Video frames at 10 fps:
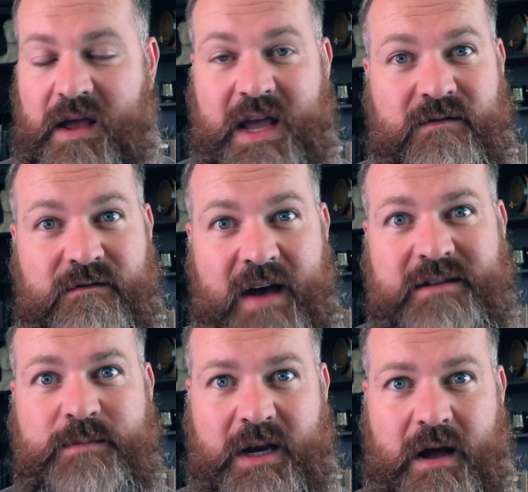
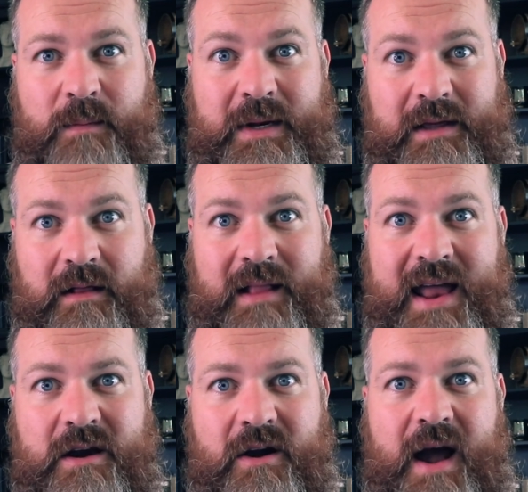investment company, the
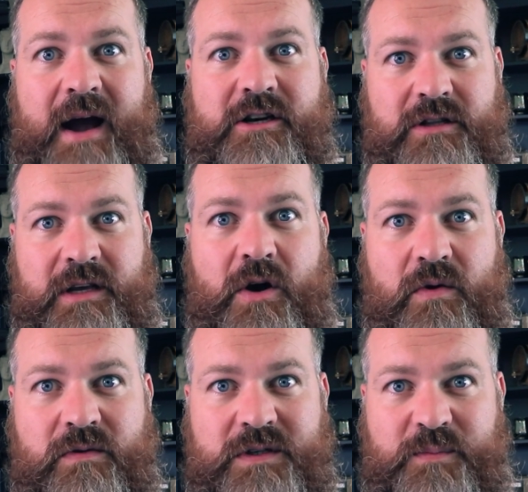lender, actually
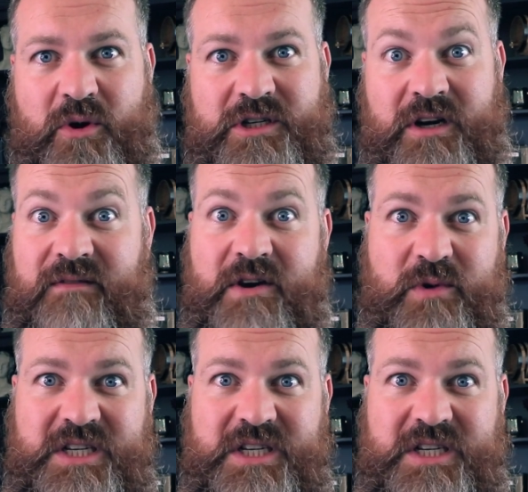owns a portion of it,